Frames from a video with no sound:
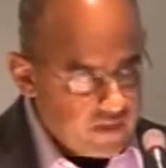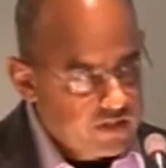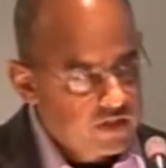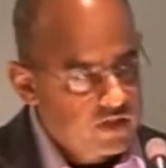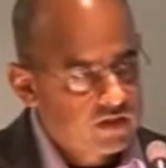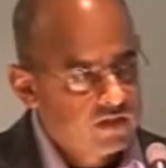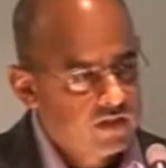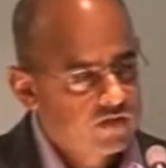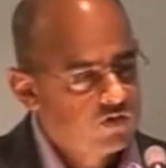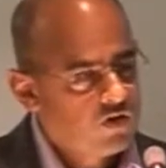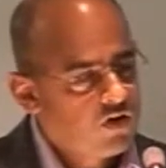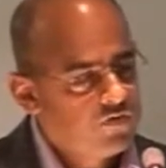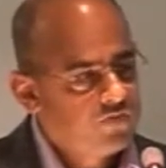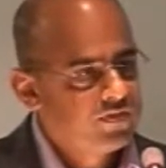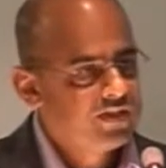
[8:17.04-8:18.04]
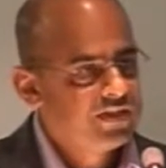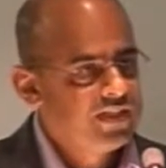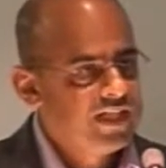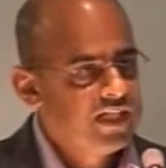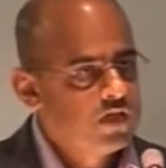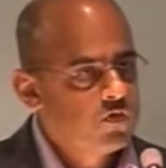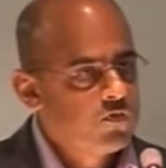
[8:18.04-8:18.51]
which there's often
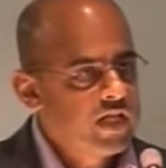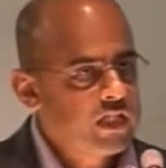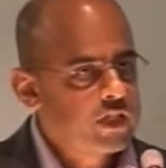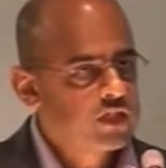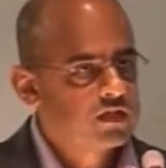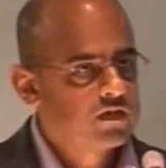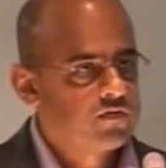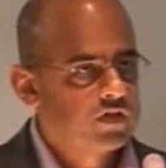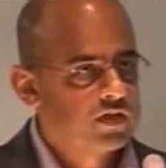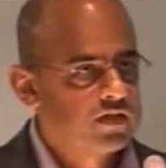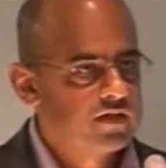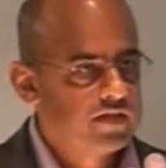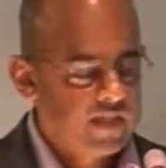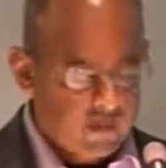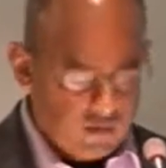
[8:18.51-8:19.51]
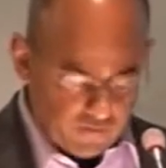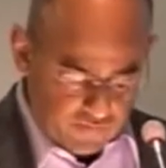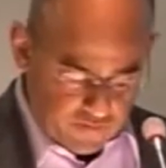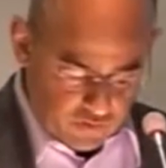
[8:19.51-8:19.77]
innovation for the sake of